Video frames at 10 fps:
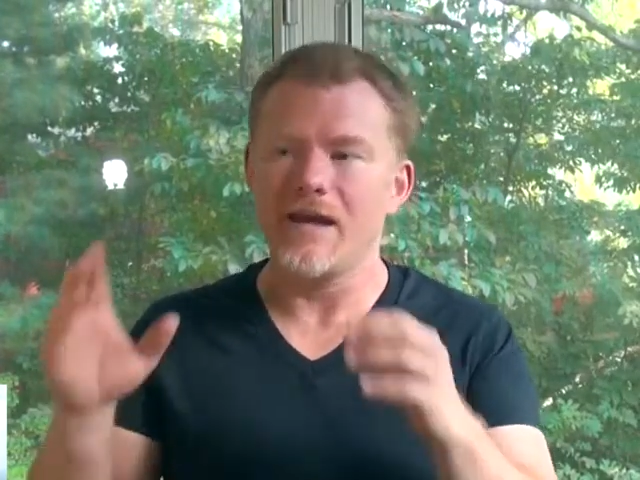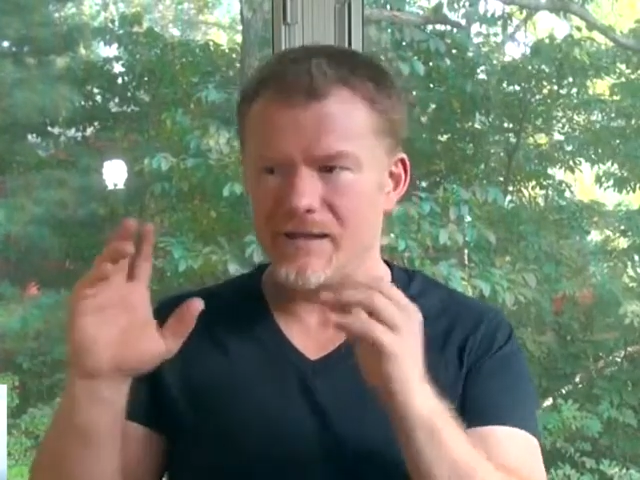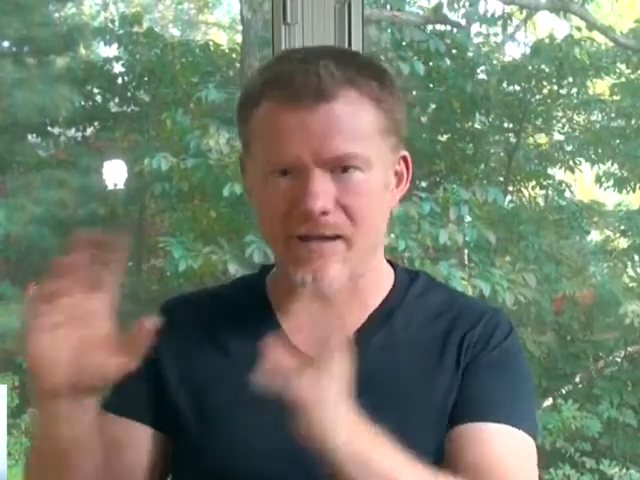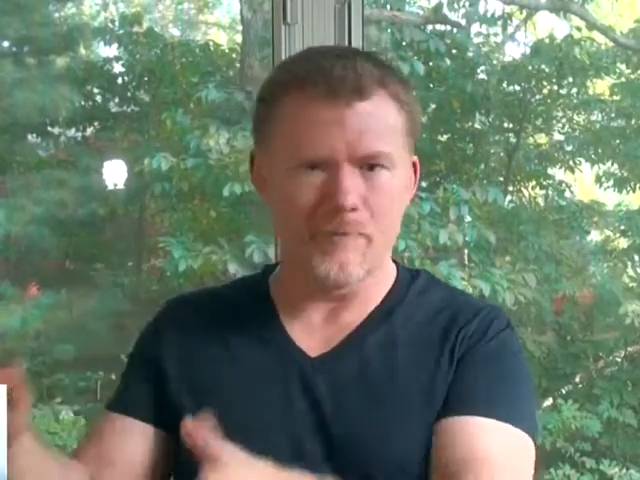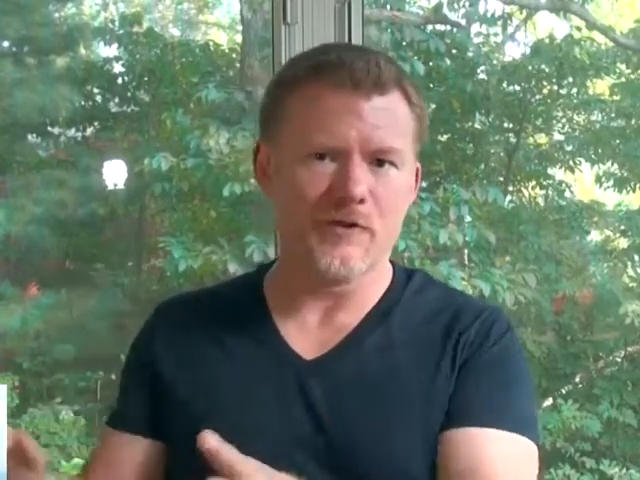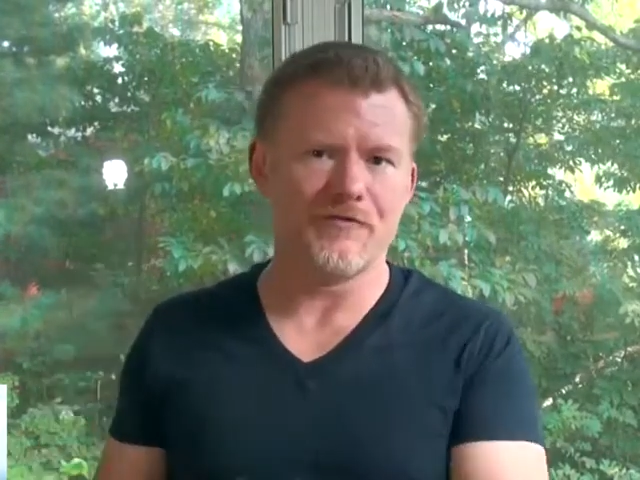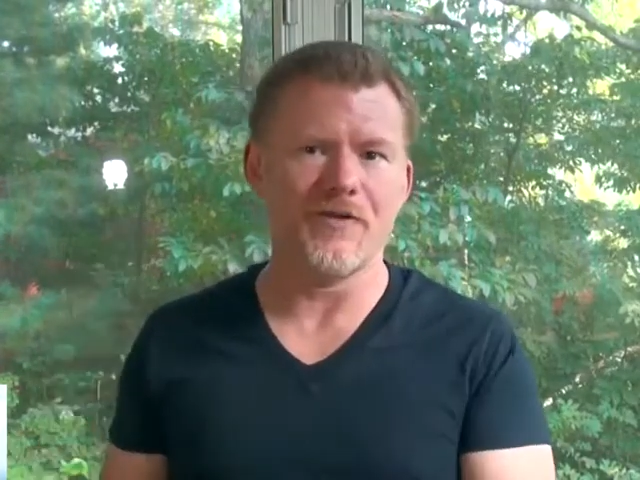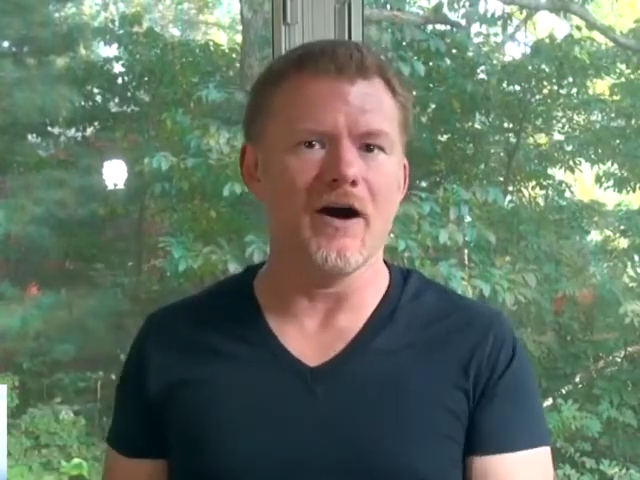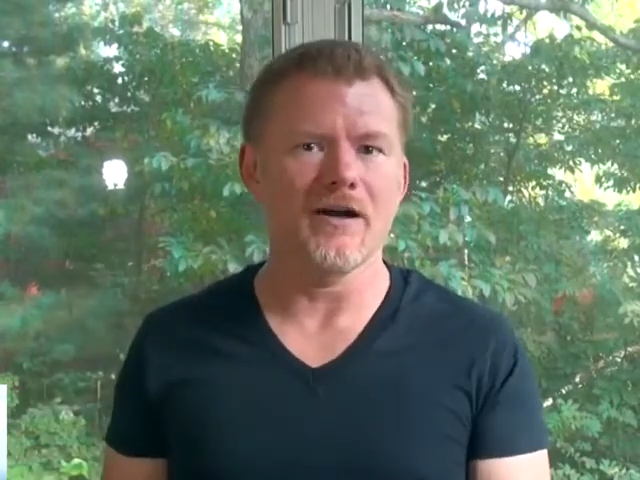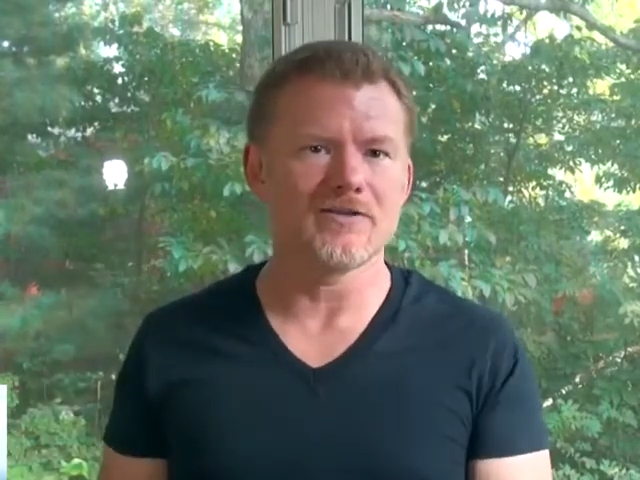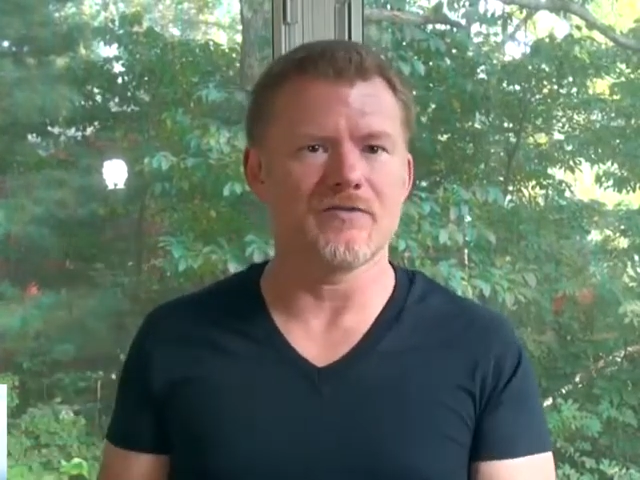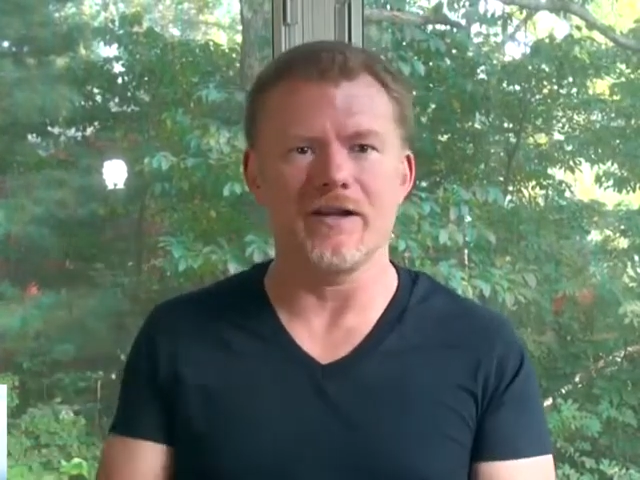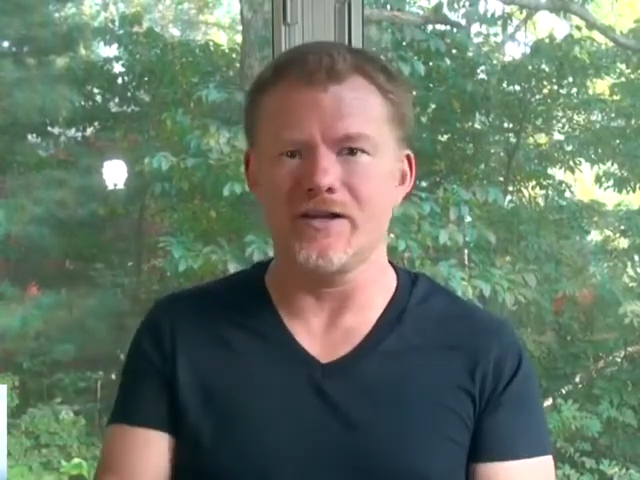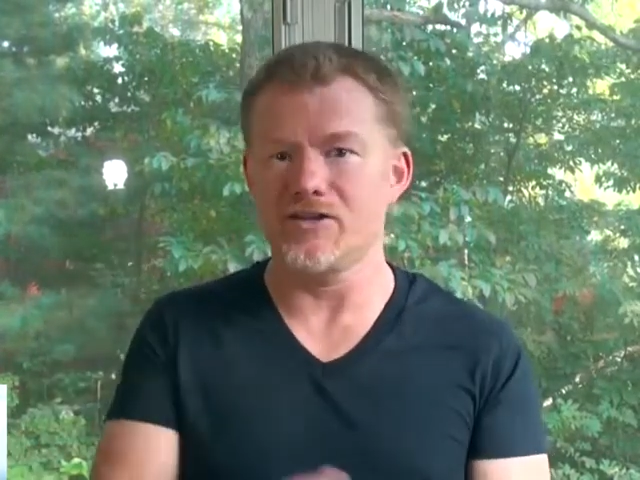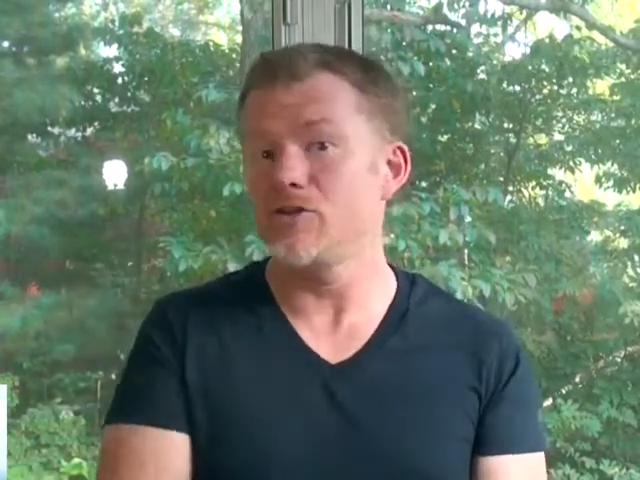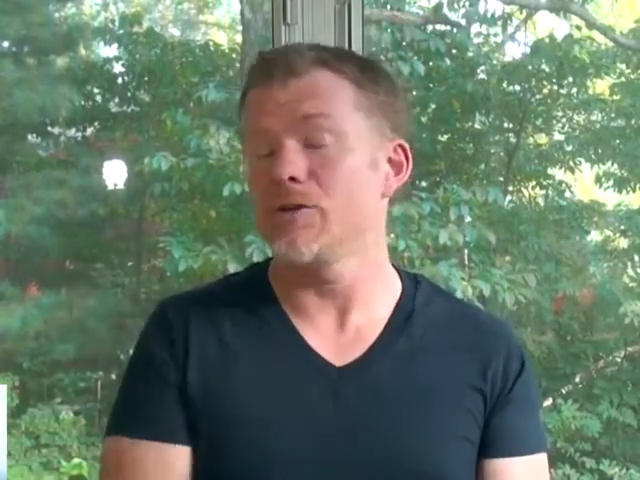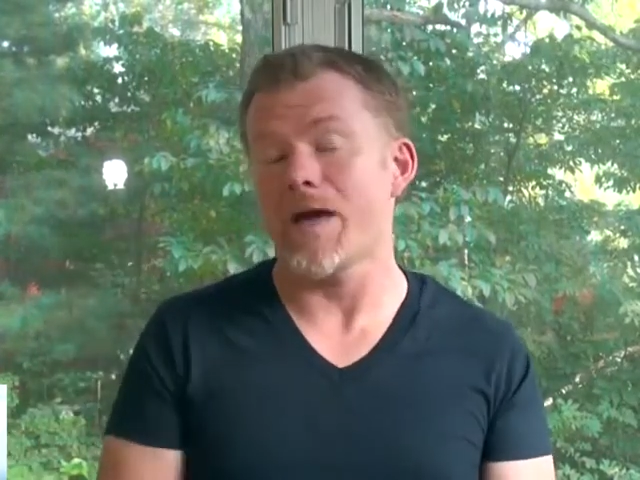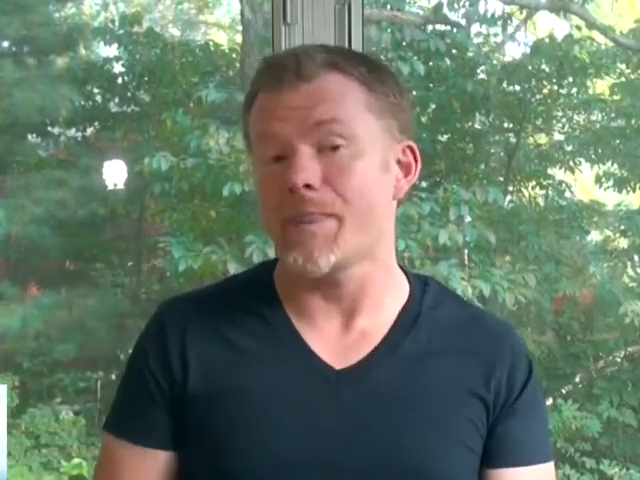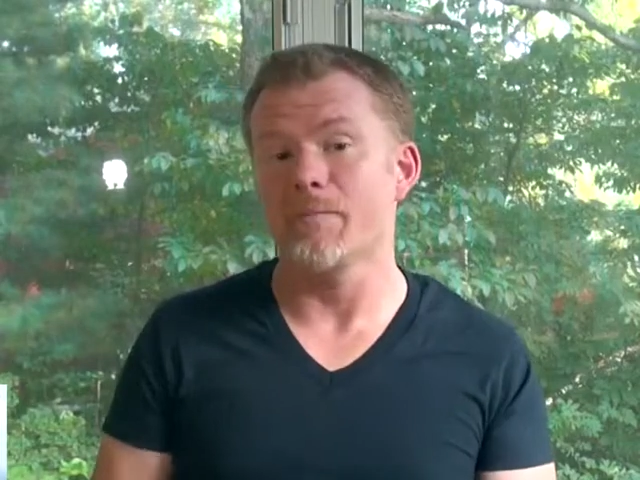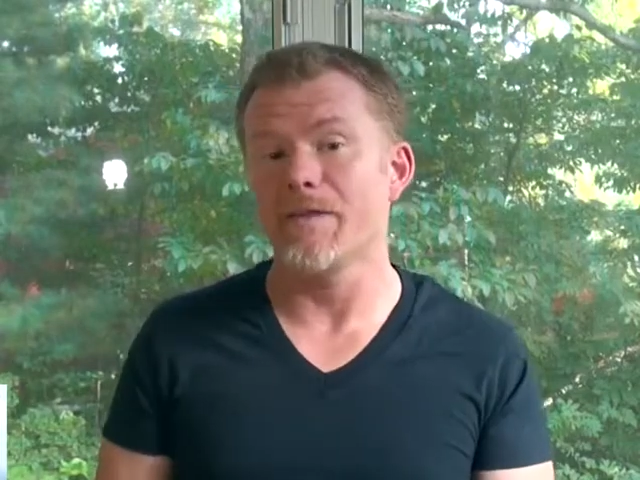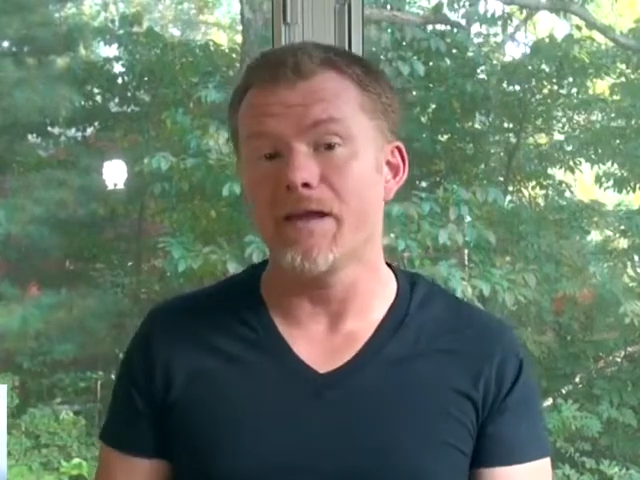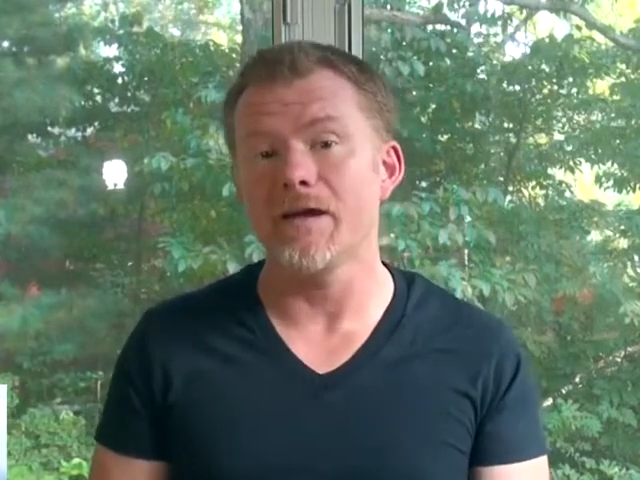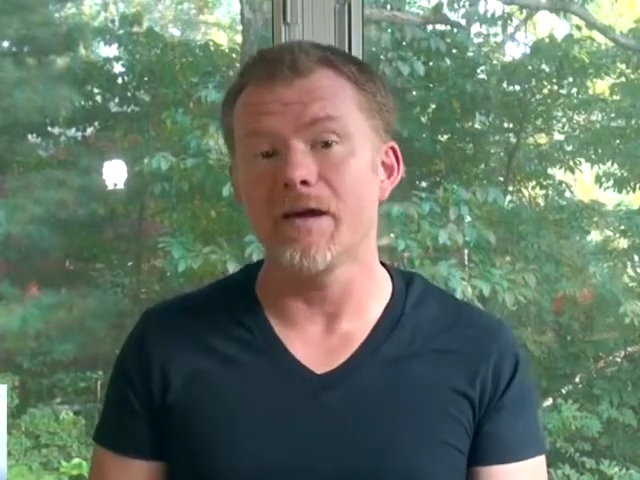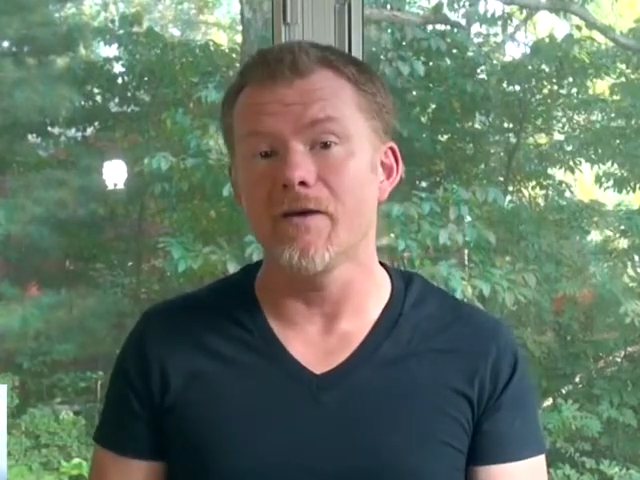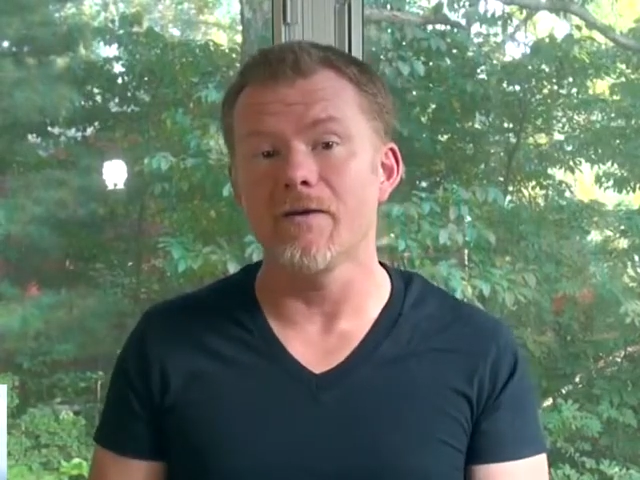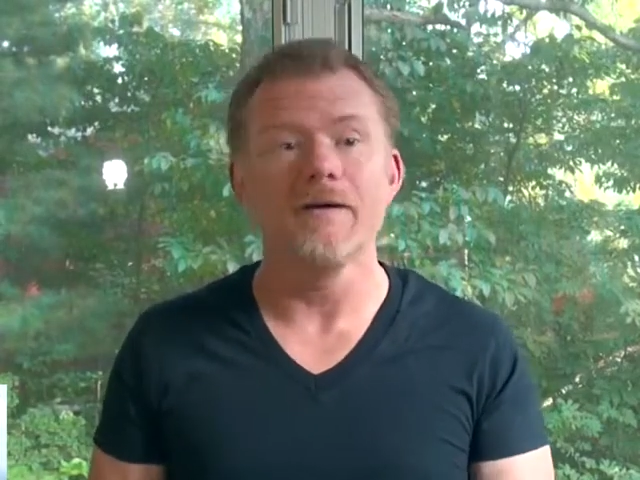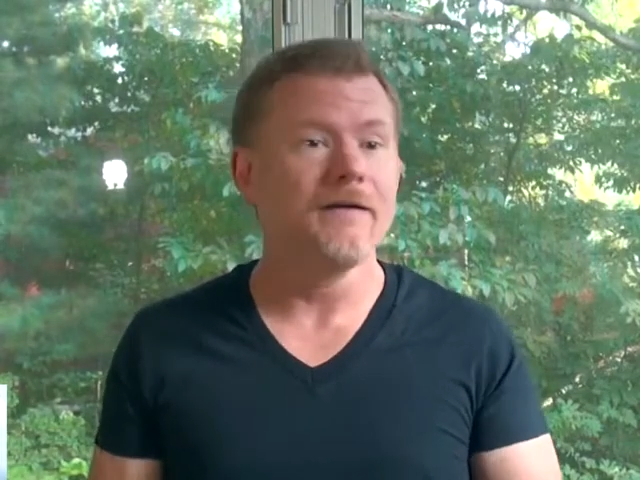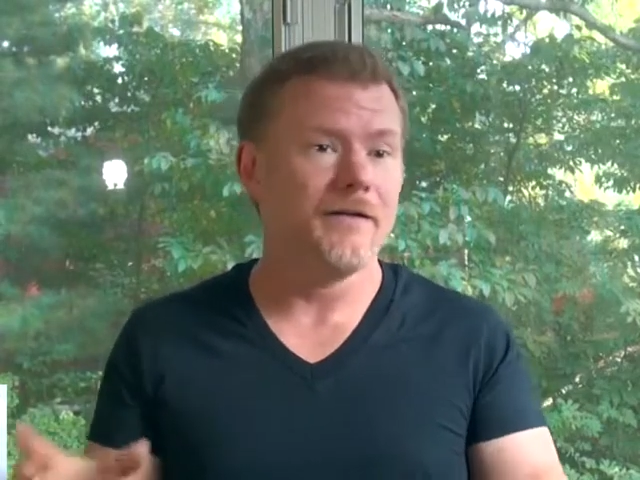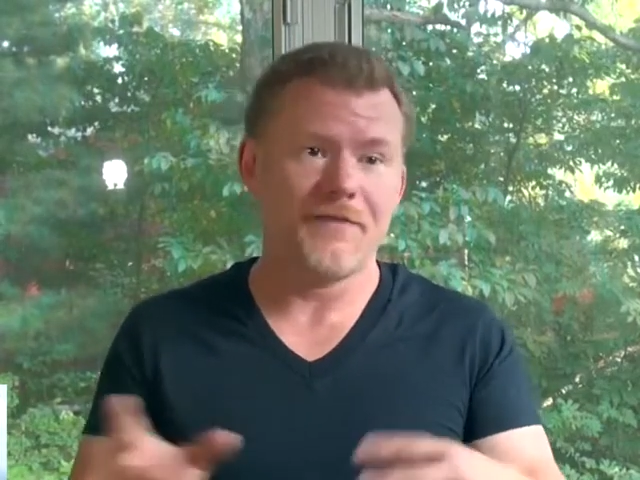and a number of thugs ready to shoot at them when they do,